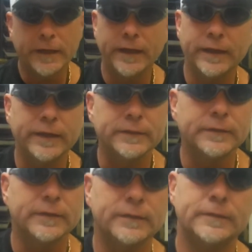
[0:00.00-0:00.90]
and
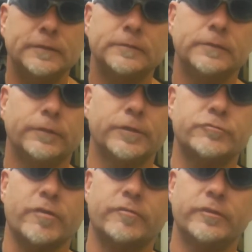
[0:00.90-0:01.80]
you're
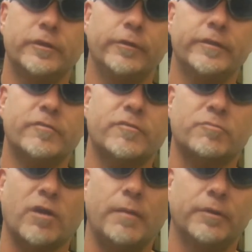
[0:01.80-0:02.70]
interested, hit the
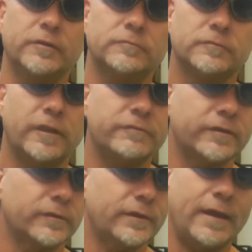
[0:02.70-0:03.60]
subscribe button. We'd love to
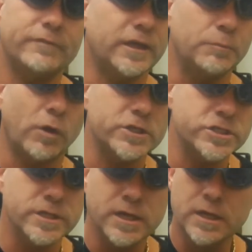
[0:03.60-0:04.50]
have you keep watching.